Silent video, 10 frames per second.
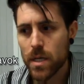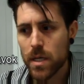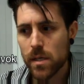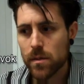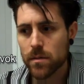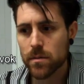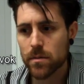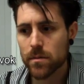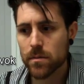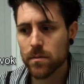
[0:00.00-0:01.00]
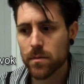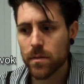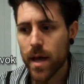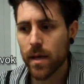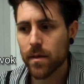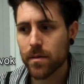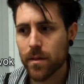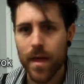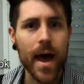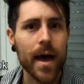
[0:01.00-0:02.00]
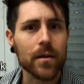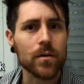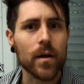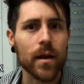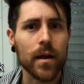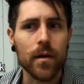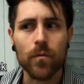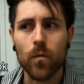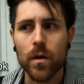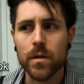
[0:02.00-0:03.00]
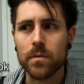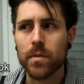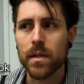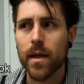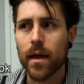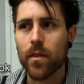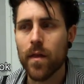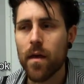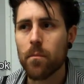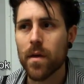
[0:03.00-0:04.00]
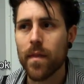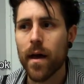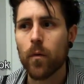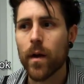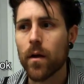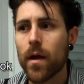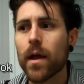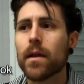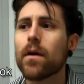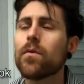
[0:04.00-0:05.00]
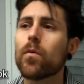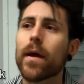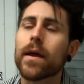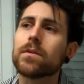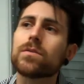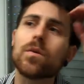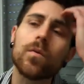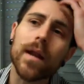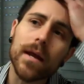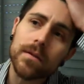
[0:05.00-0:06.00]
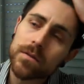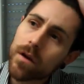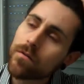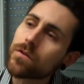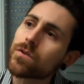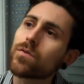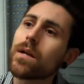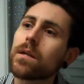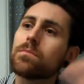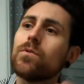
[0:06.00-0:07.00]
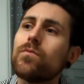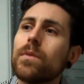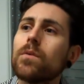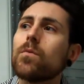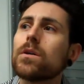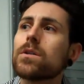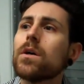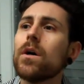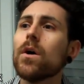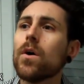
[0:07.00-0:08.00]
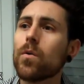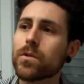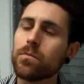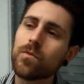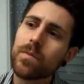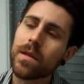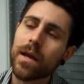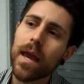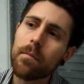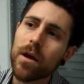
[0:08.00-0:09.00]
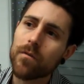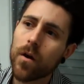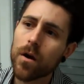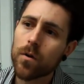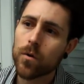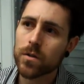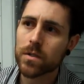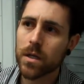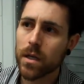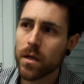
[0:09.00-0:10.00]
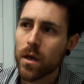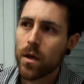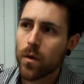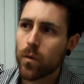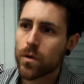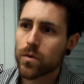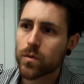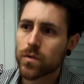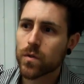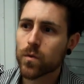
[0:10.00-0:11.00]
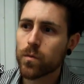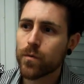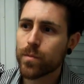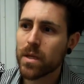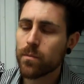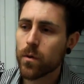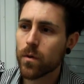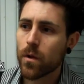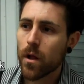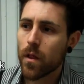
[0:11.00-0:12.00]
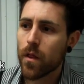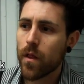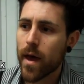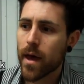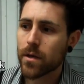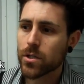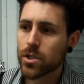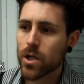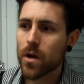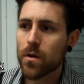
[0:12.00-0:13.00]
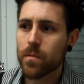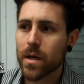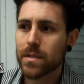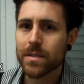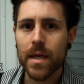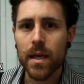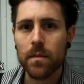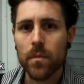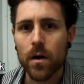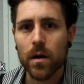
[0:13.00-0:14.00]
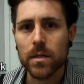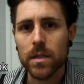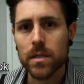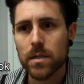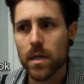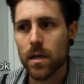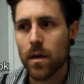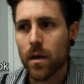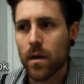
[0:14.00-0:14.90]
be like that, and I never wanted to be like them in that way or any other way. And so when I discovered the straight edge movement, which was a movement that came out of hardcore scene, which was a group of people that shared my same artistic